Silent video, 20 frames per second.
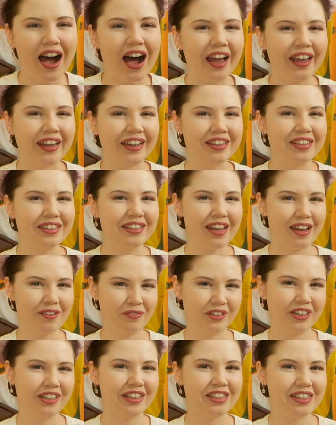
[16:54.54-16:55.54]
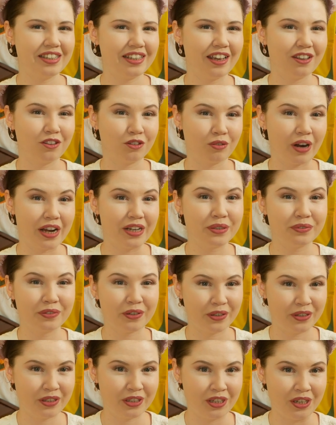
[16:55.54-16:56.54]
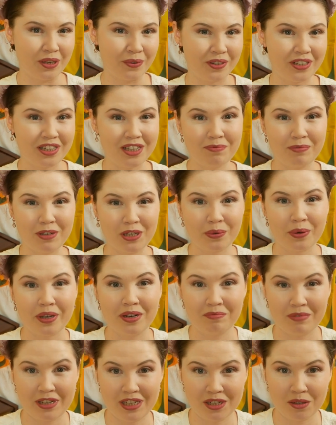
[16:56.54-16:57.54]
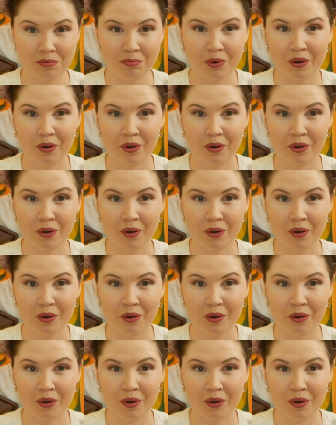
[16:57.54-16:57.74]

I can definitely see a thread of continuity between Mr.